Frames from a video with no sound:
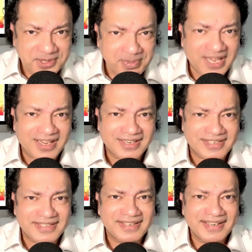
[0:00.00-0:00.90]

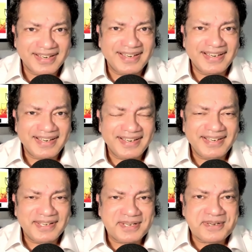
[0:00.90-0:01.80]
peace,
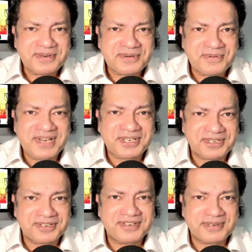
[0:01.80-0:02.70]
we
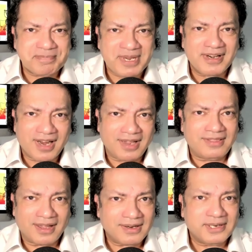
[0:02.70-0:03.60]
should be like
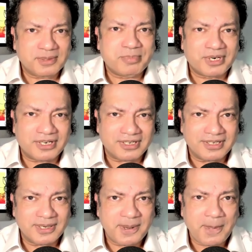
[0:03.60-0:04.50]
that little bird,
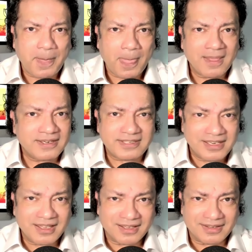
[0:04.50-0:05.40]

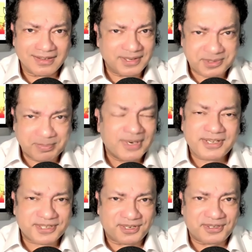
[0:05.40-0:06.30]
singing its bird
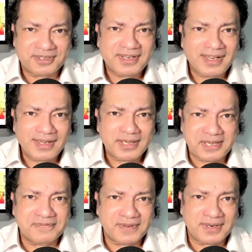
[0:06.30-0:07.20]
song
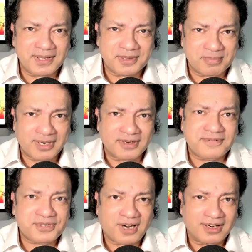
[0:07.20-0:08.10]
even in the middle of
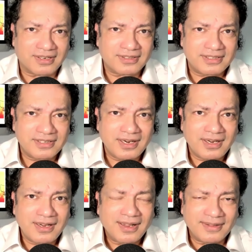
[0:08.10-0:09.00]
trial.
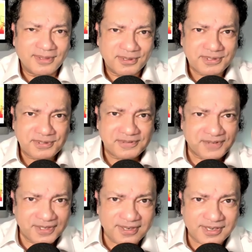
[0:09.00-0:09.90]
And those who have
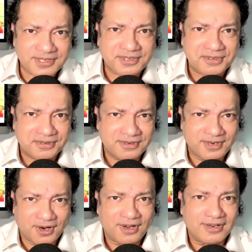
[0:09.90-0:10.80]
understood
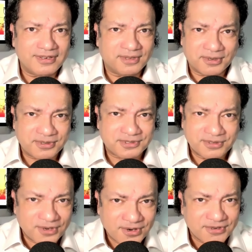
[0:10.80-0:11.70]
God, those who
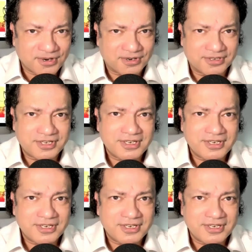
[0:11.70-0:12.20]
know God,